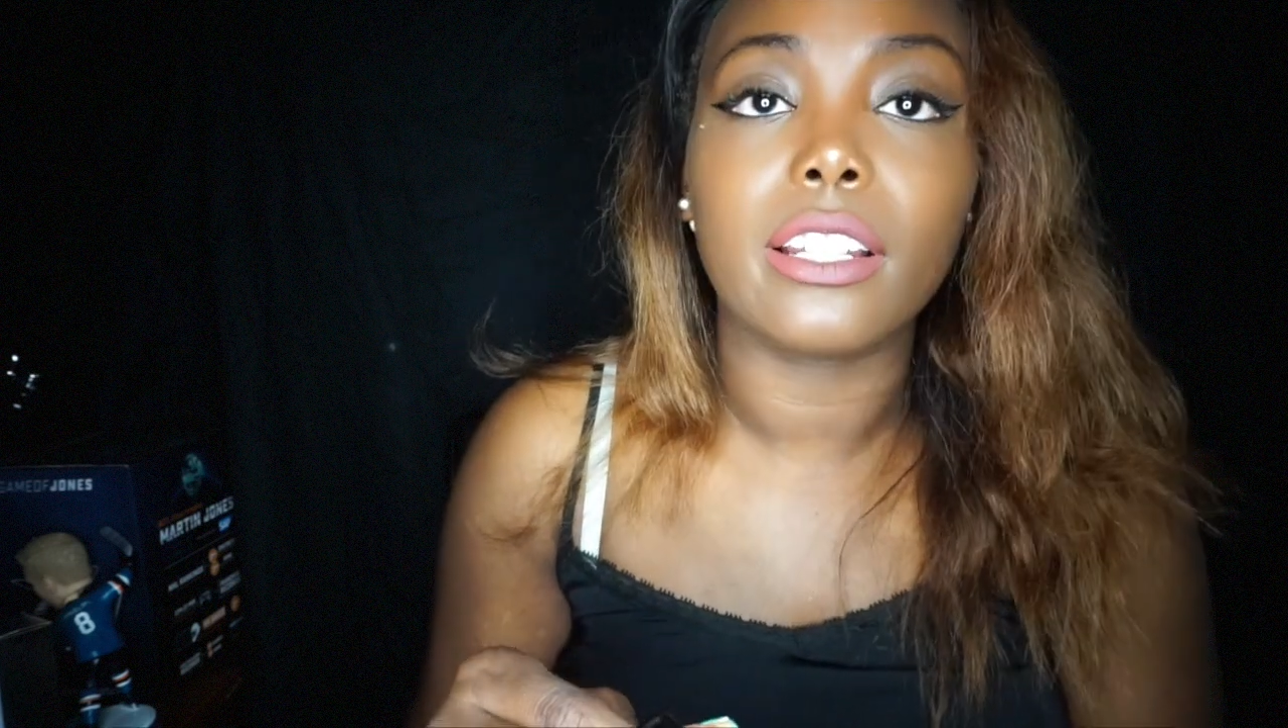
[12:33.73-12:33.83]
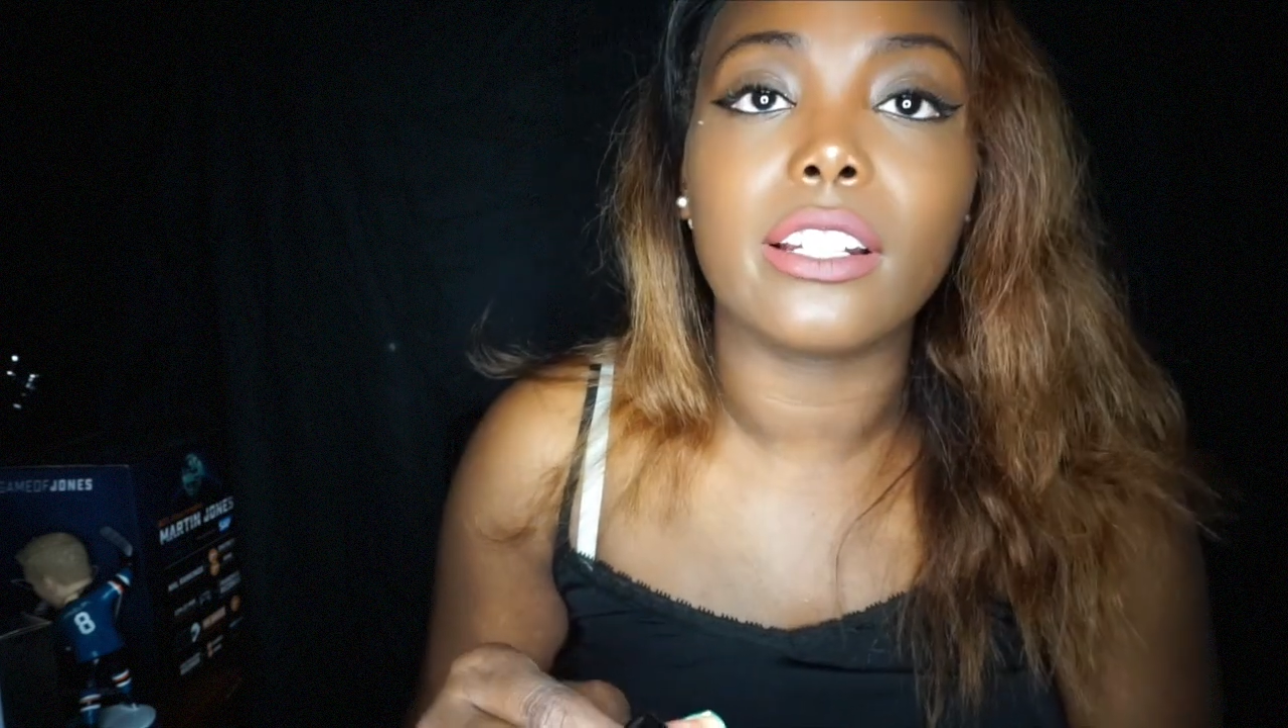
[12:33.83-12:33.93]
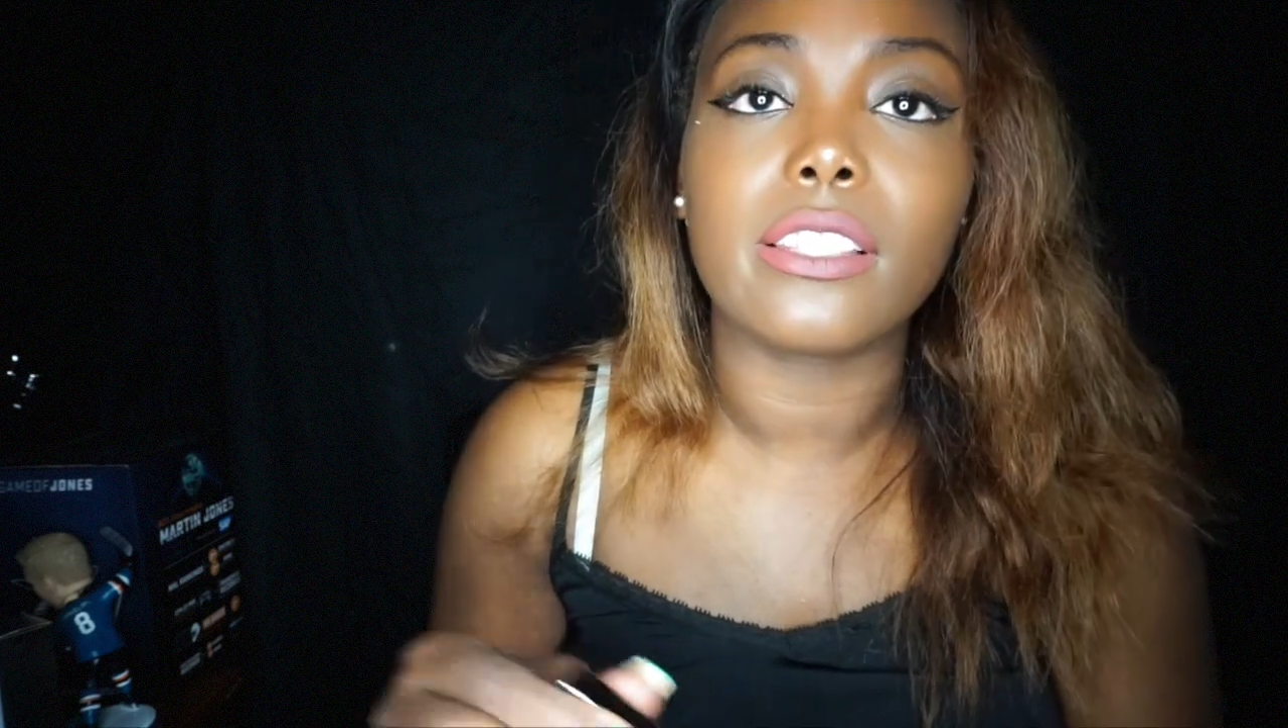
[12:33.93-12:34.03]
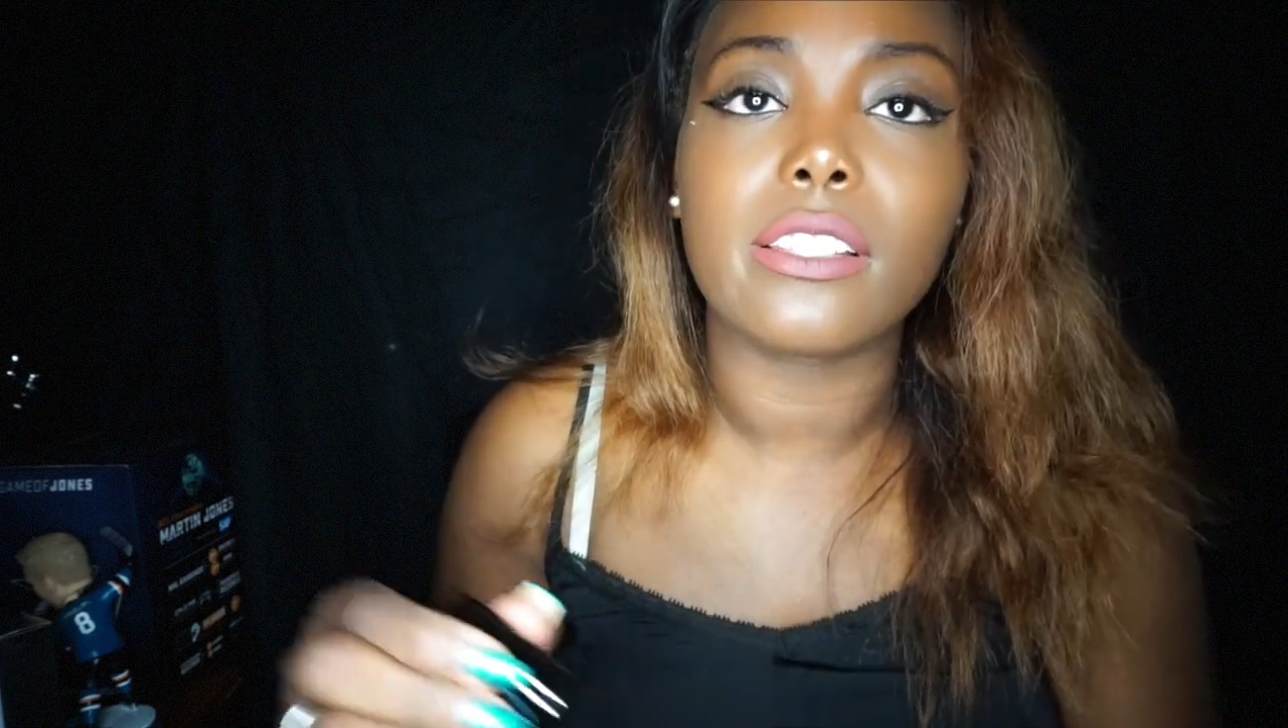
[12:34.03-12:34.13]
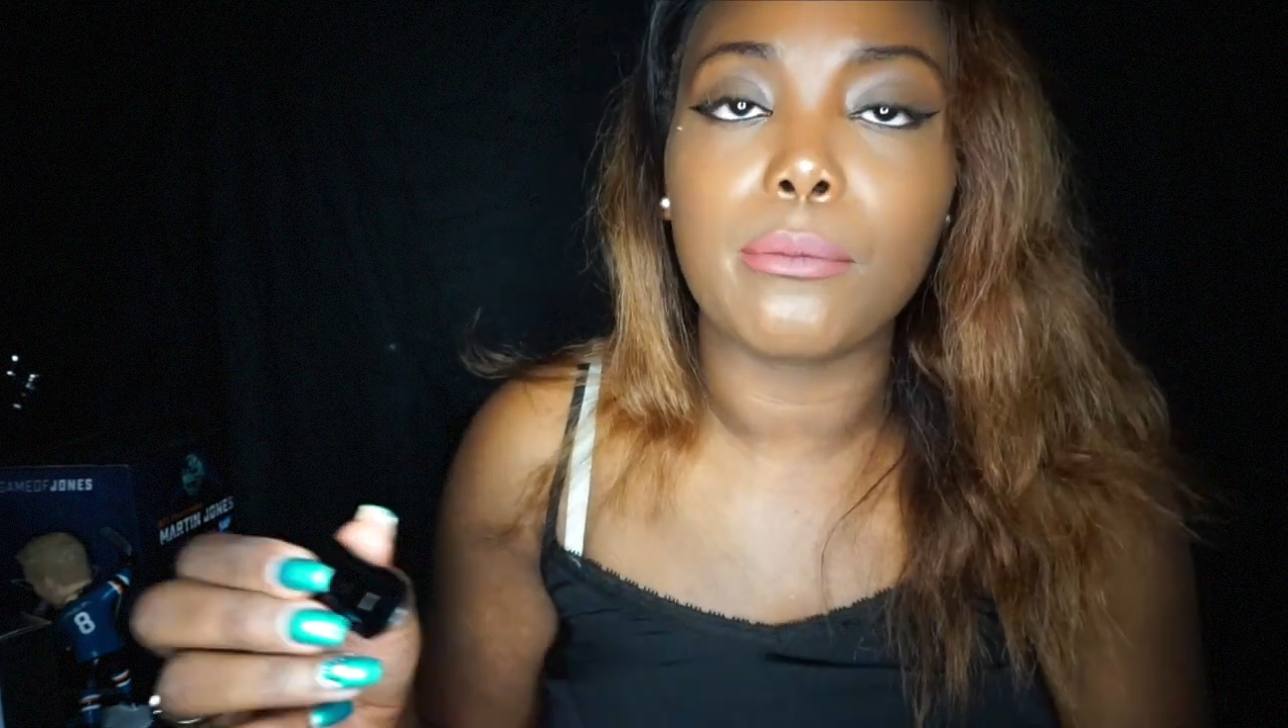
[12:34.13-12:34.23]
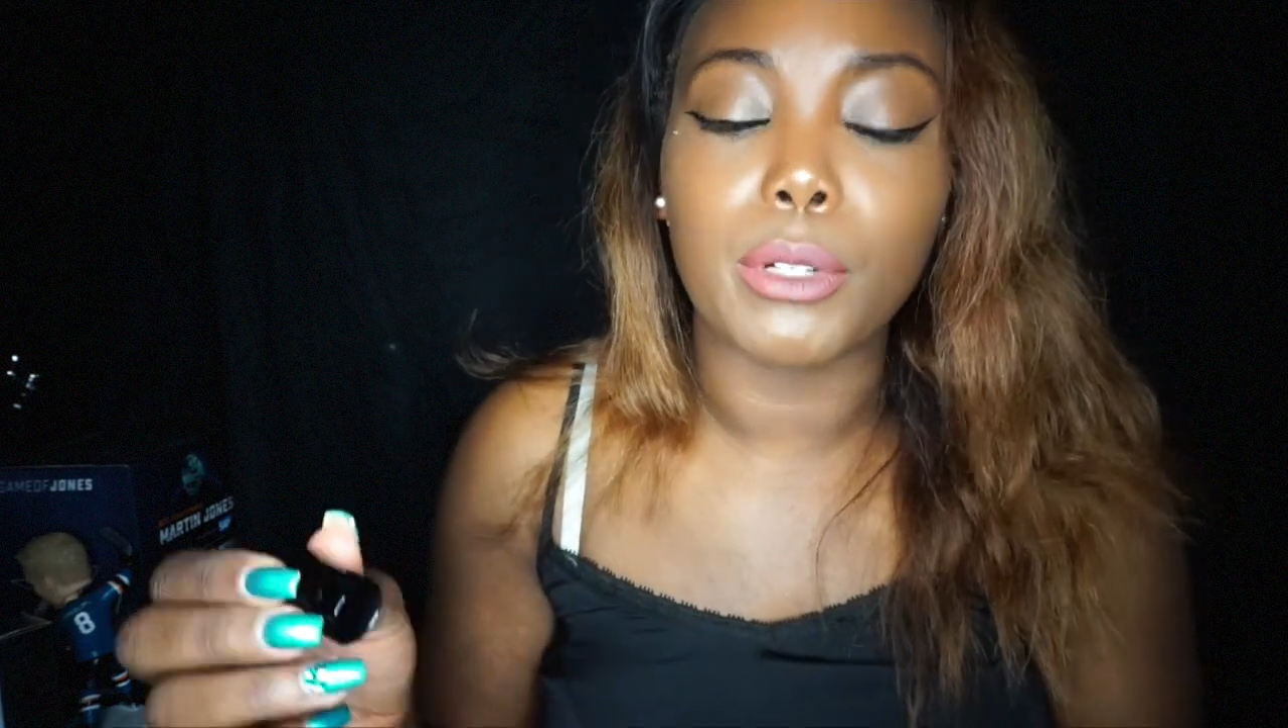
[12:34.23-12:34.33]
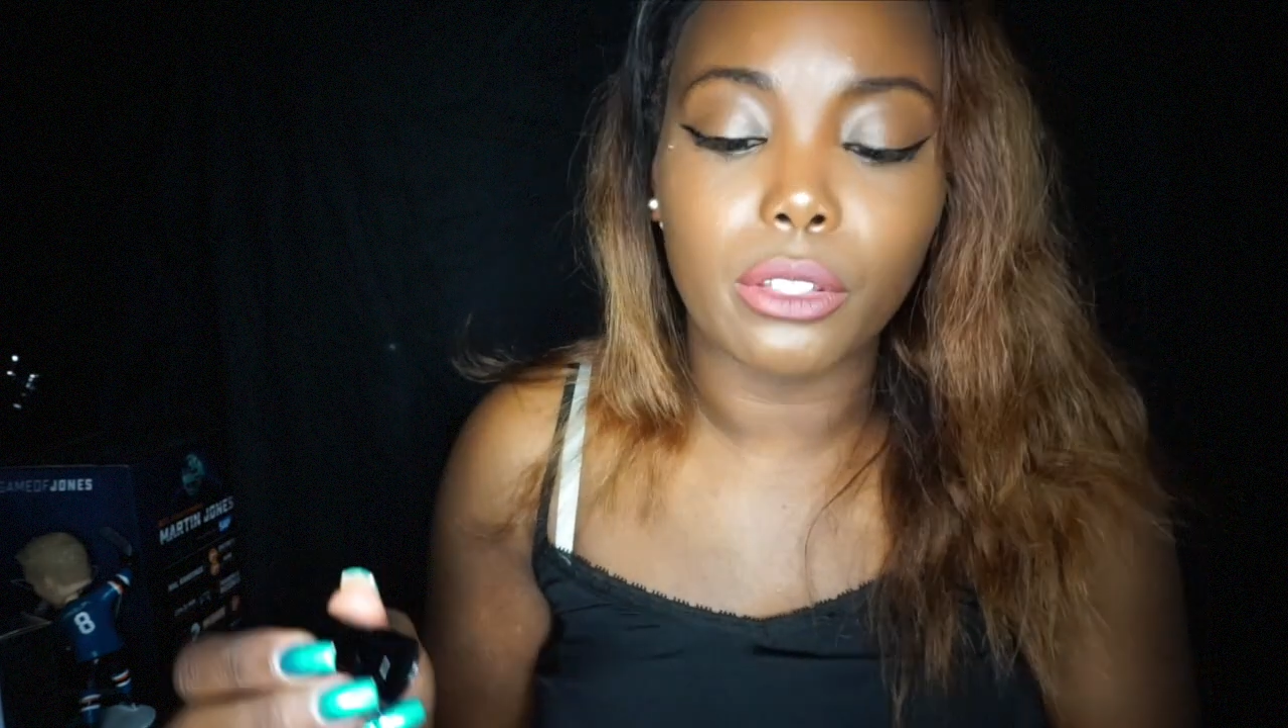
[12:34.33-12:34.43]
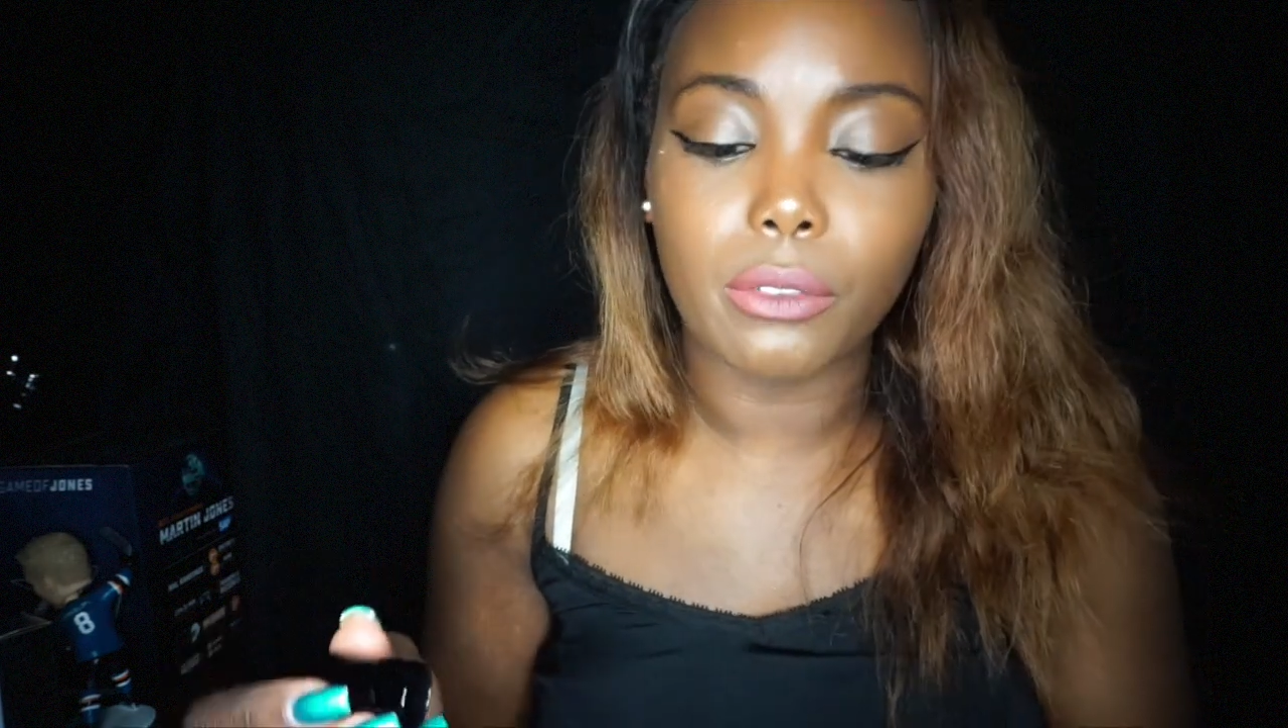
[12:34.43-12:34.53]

and it's number